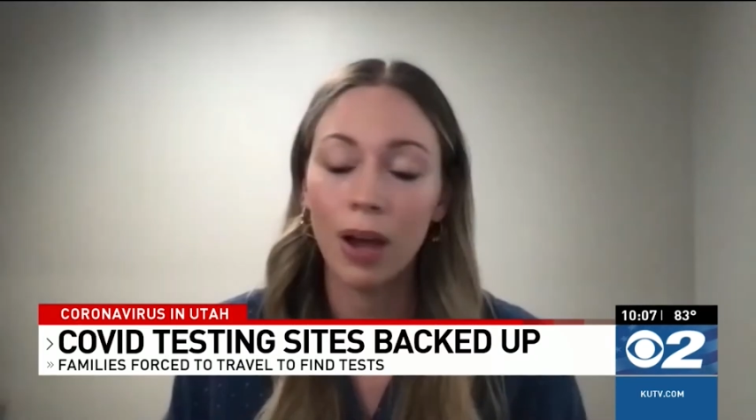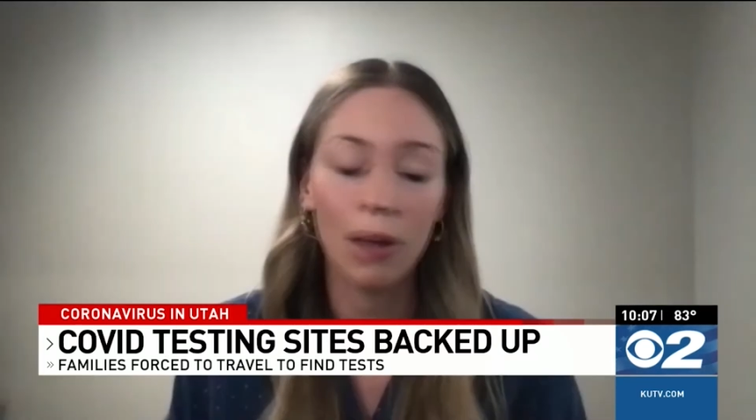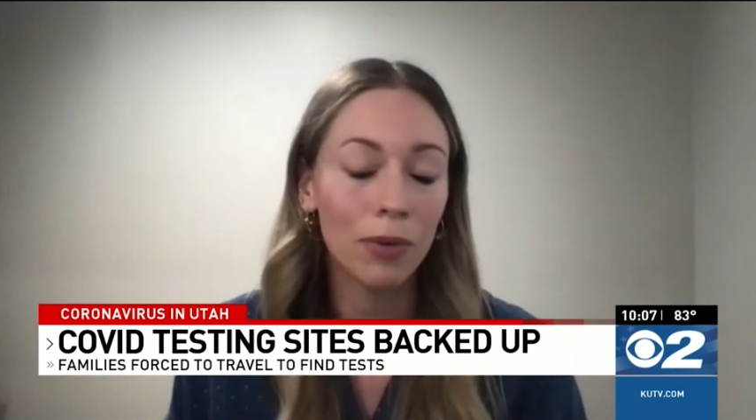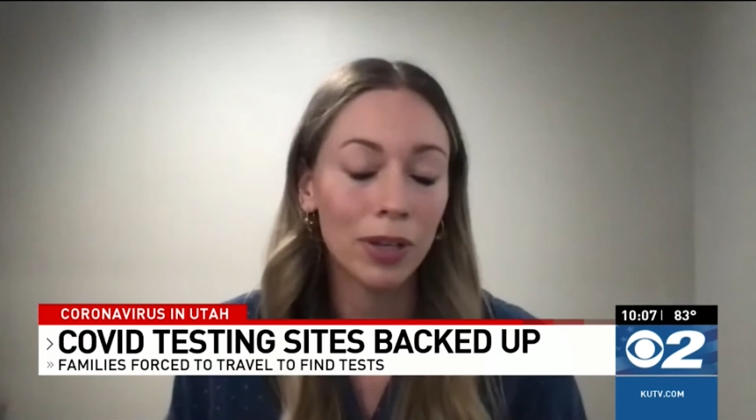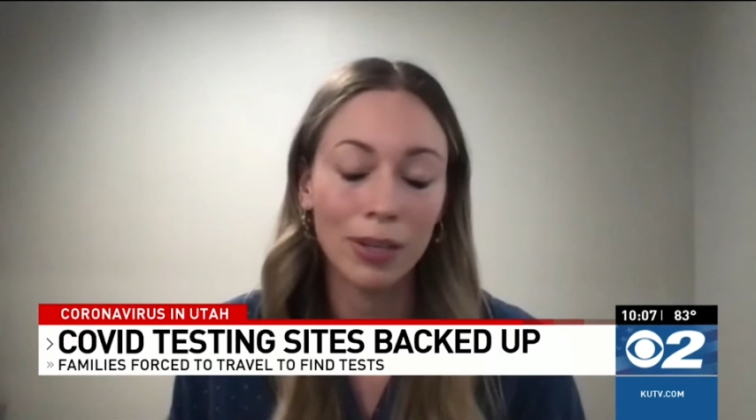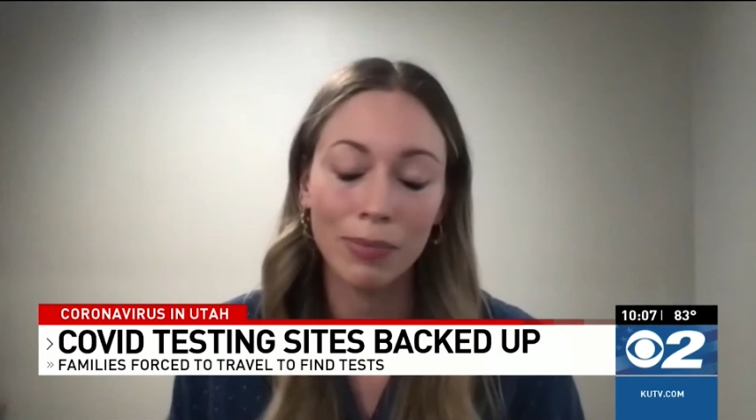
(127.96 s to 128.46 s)
A
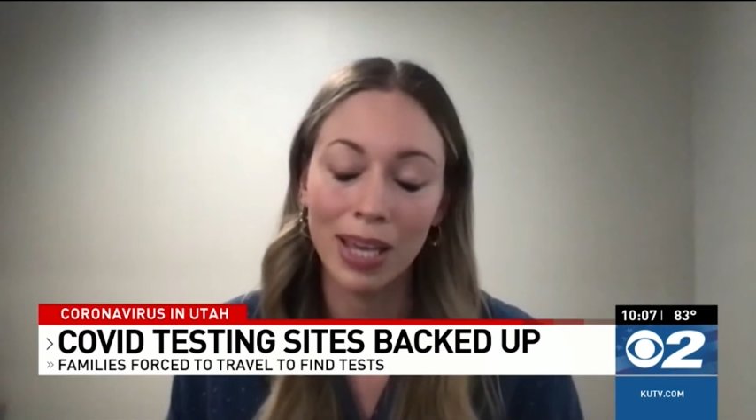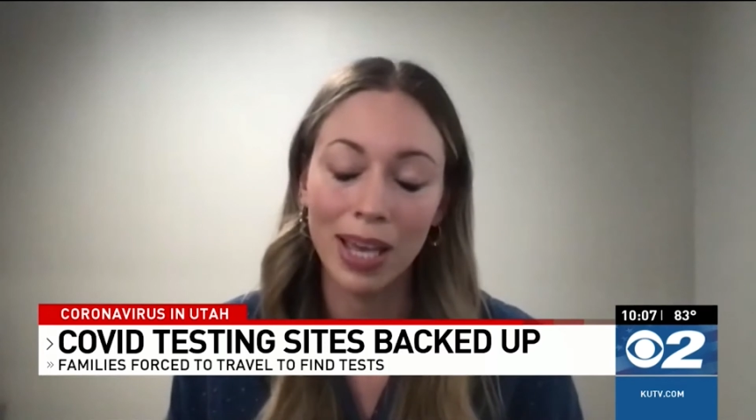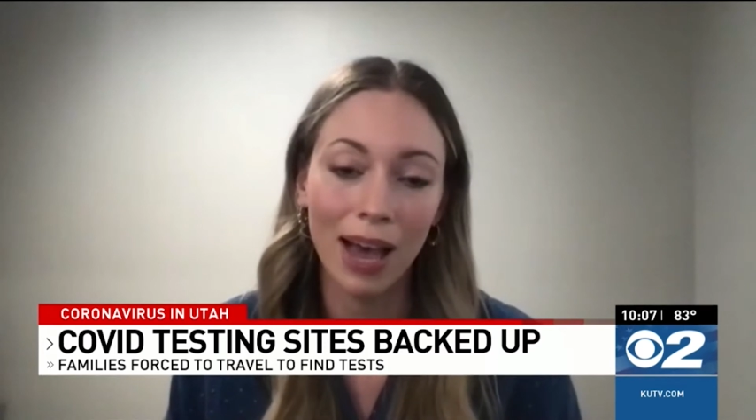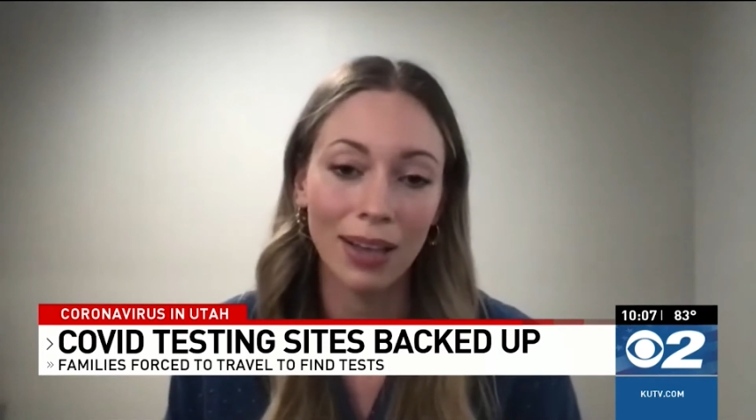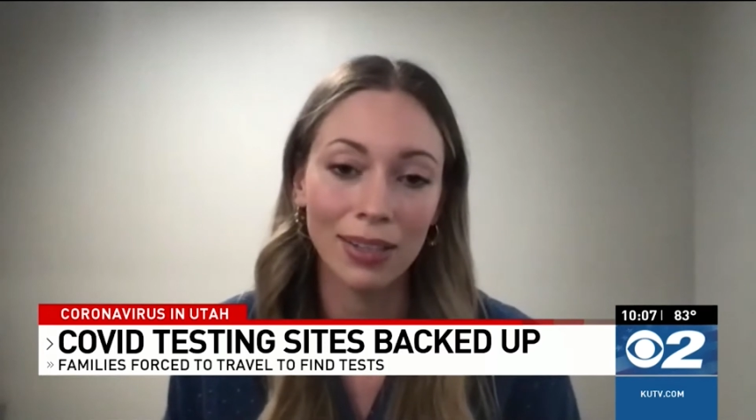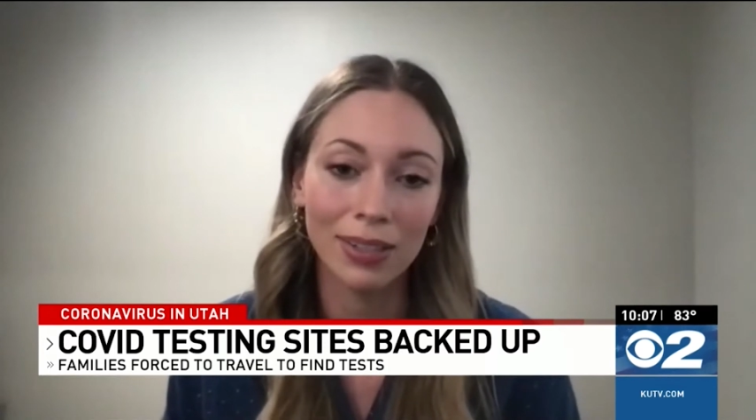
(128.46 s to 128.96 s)
really big
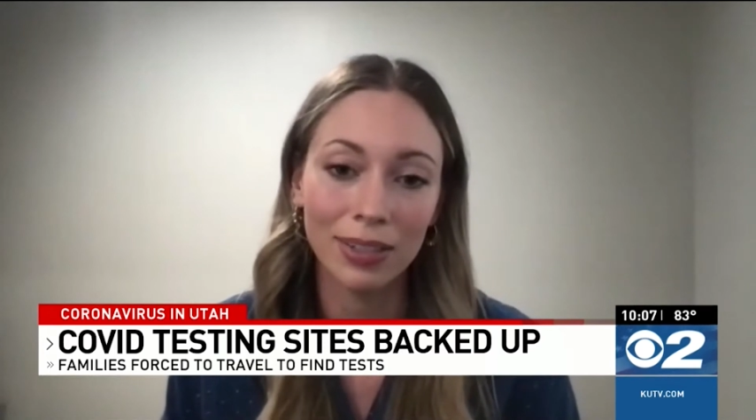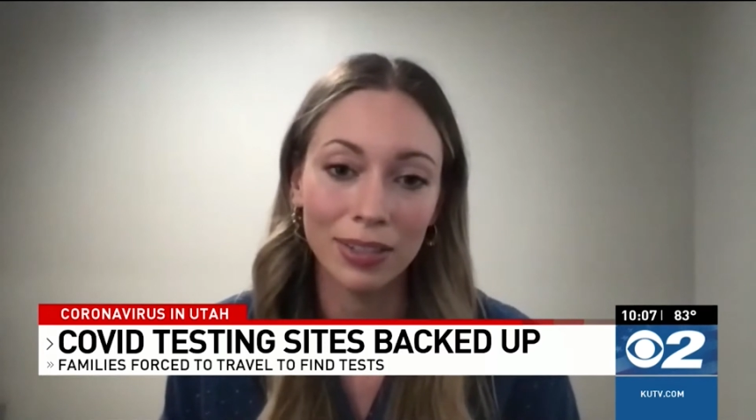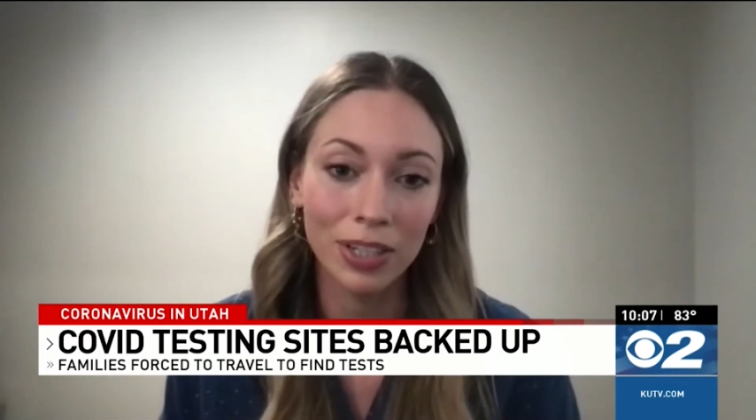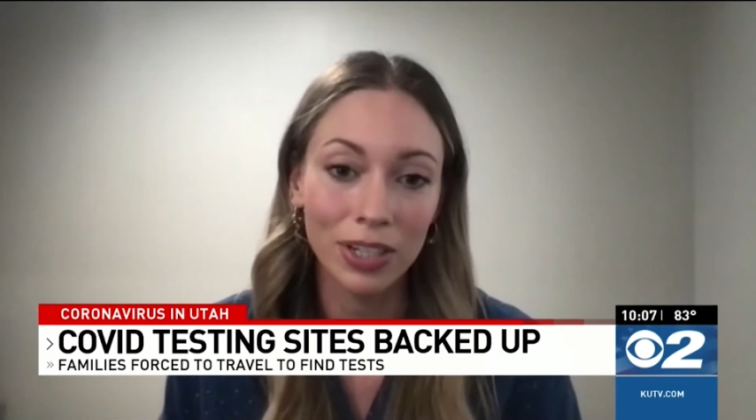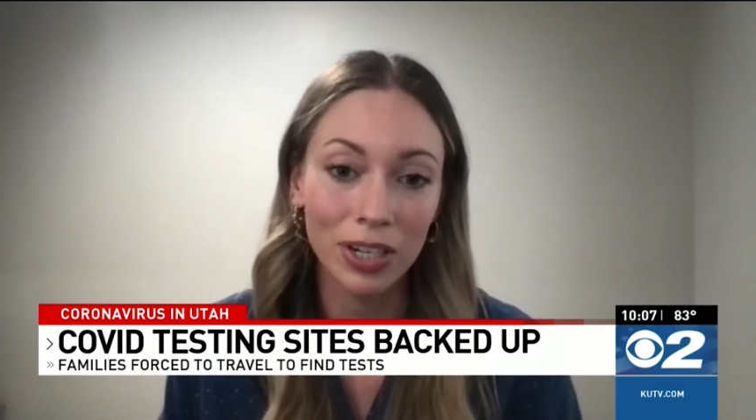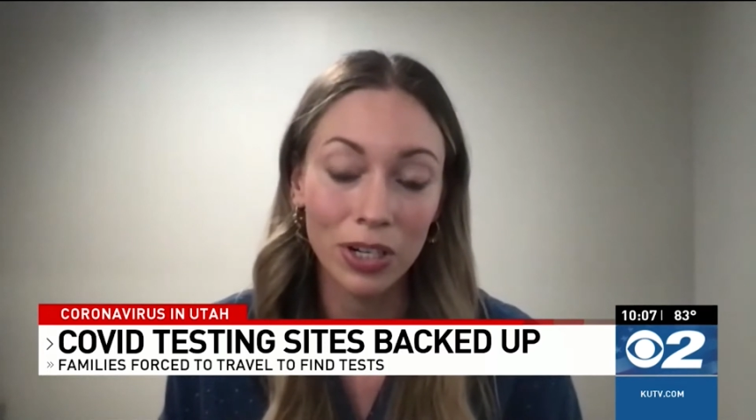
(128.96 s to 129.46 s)
hassle
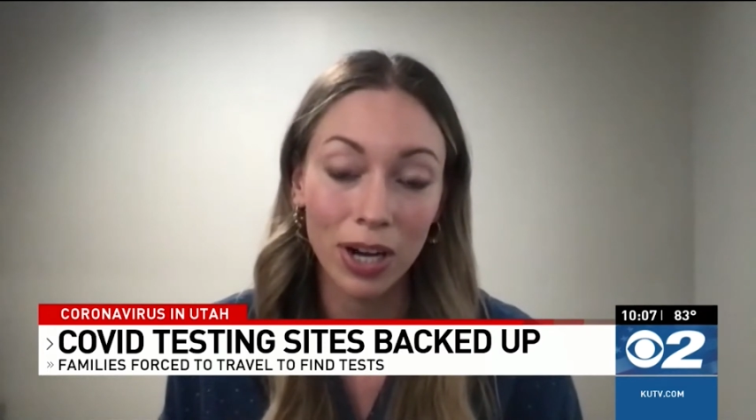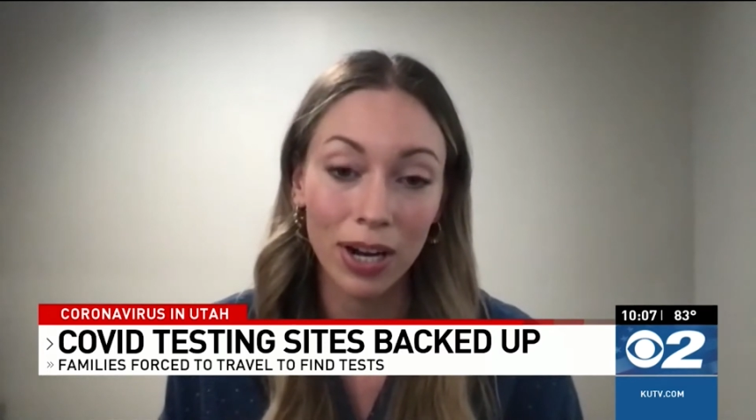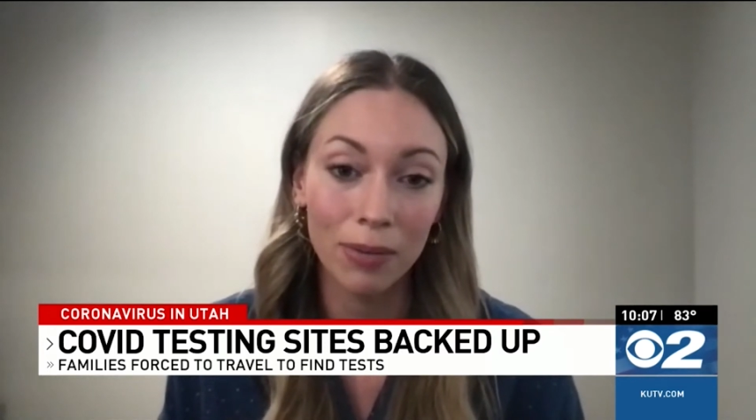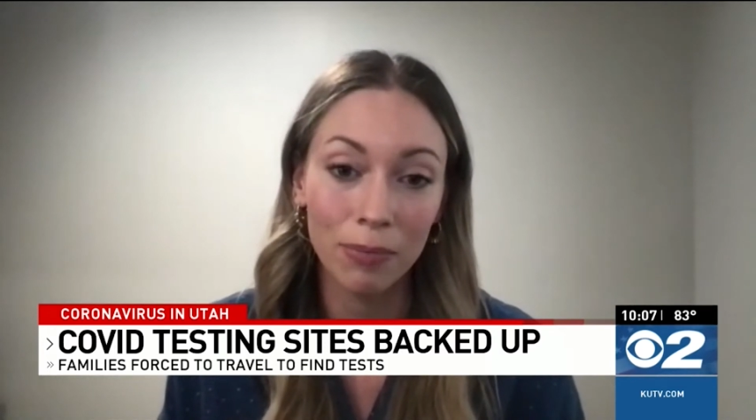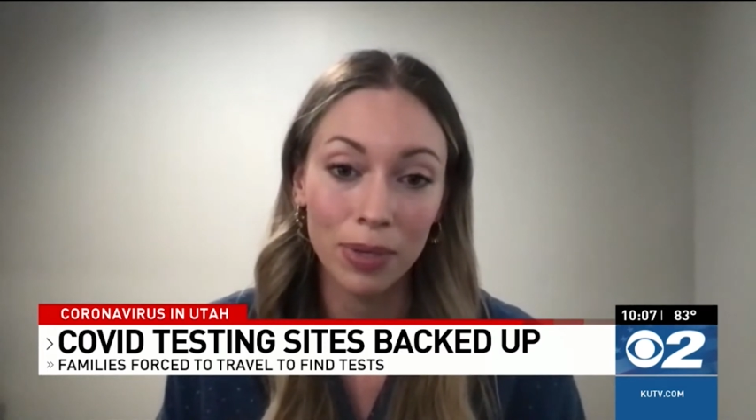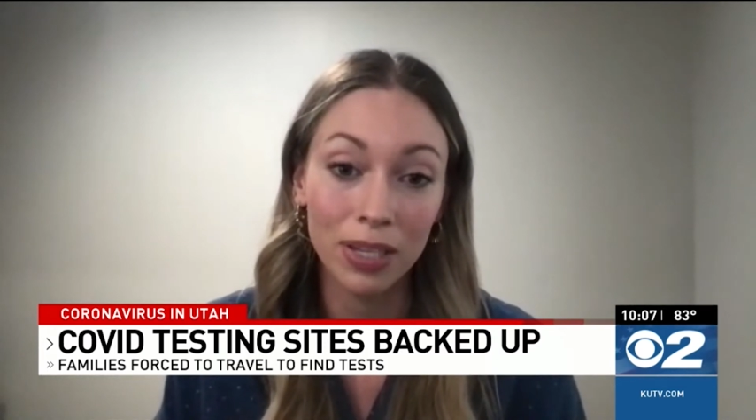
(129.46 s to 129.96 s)
just to try
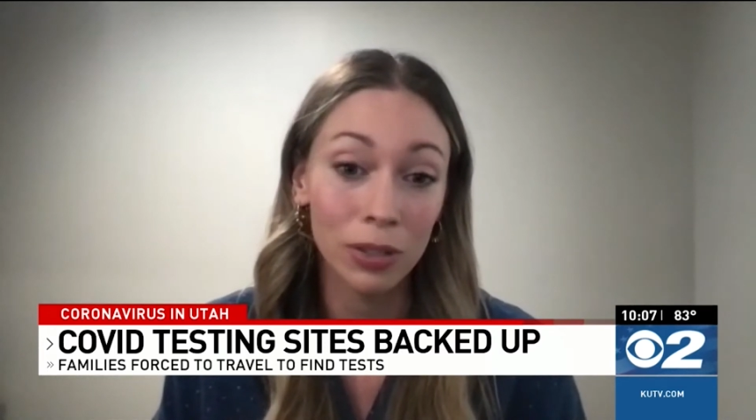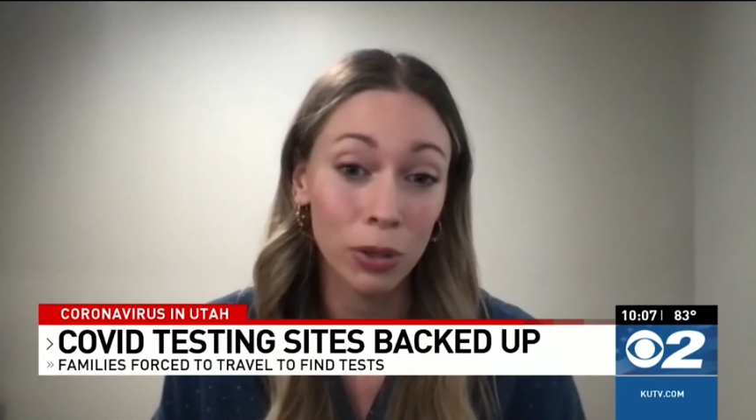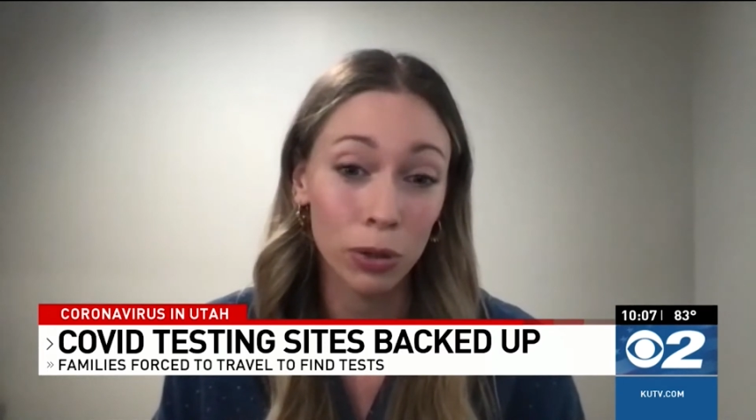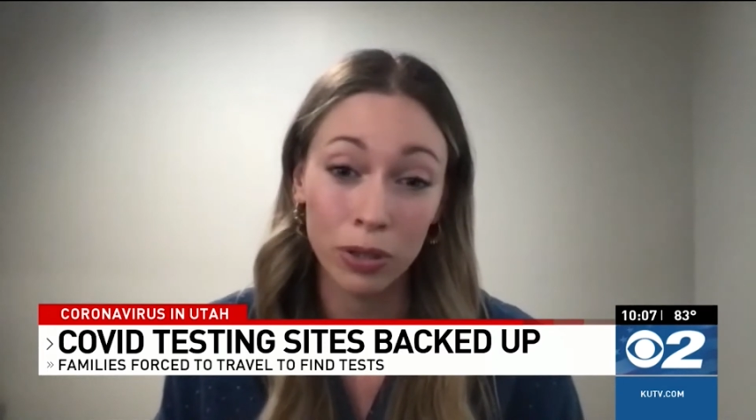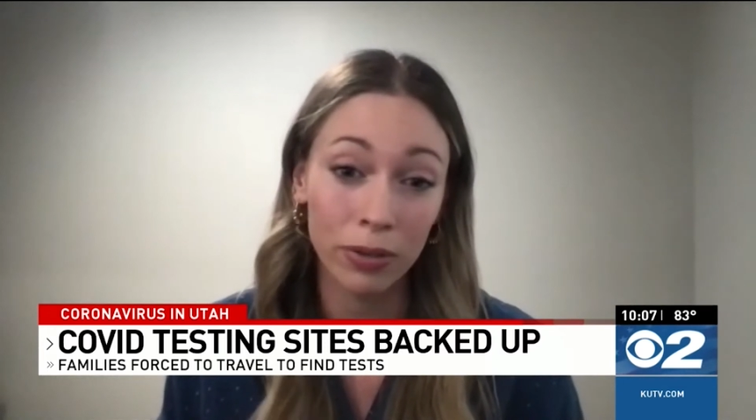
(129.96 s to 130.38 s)
to be socially